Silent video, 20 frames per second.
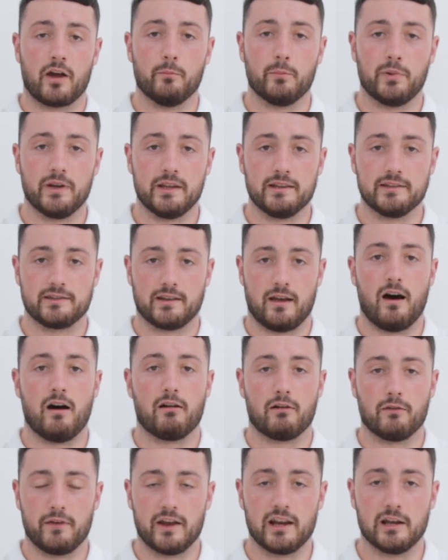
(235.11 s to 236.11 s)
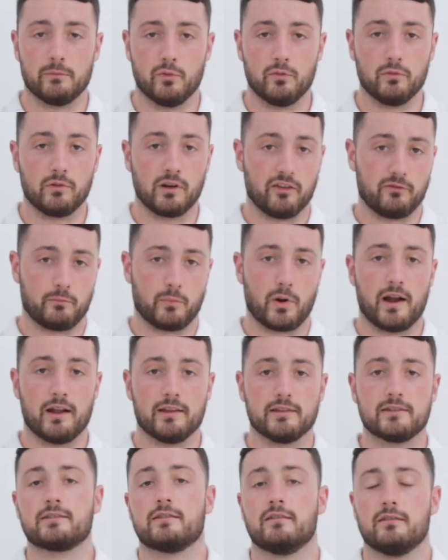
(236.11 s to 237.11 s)
companies are available, glove
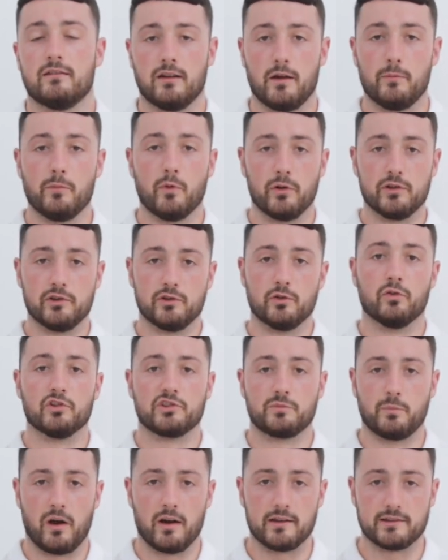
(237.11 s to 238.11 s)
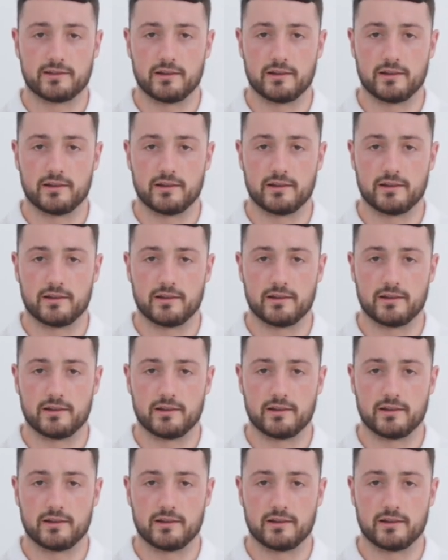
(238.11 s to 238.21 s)
brands. I'm not endorsed by